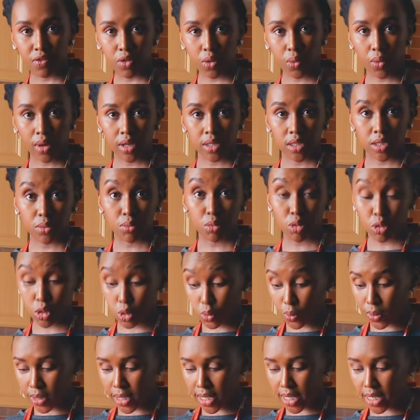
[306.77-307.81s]
you want more
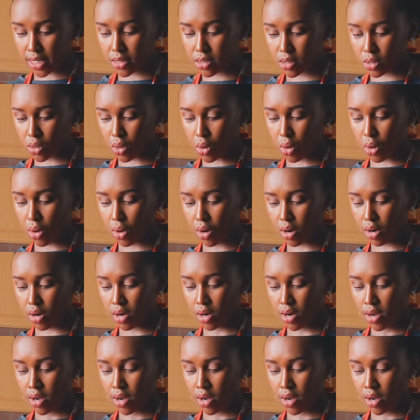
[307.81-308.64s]
sweetness, or